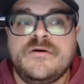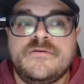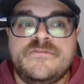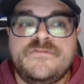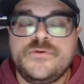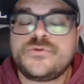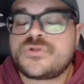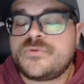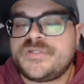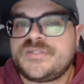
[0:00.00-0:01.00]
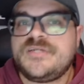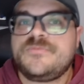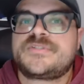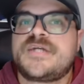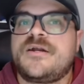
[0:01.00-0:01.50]
future with the team
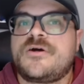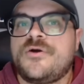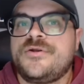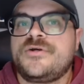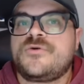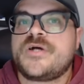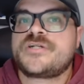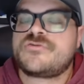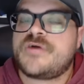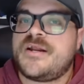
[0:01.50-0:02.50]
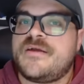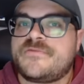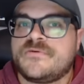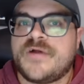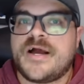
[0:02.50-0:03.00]
was kind of called into question right
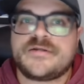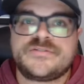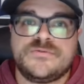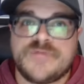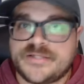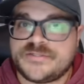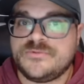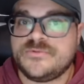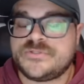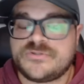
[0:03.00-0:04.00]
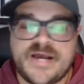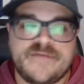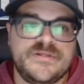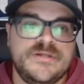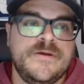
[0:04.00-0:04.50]
after Laiatu was
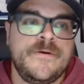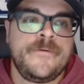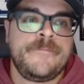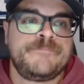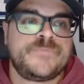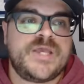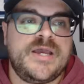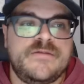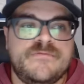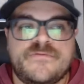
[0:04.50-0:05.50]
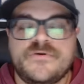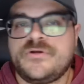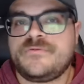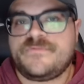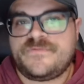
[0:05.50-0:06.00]
drafted, and
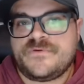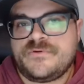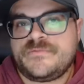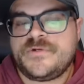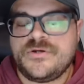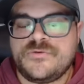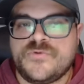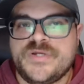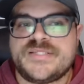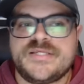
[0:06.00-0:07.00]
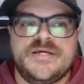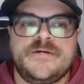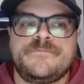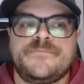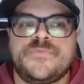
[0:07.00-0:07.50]
for good
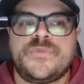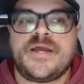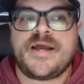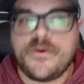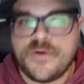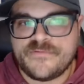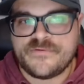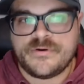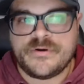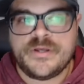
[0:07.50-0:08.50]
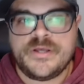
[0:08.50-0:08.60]
reasoning. However,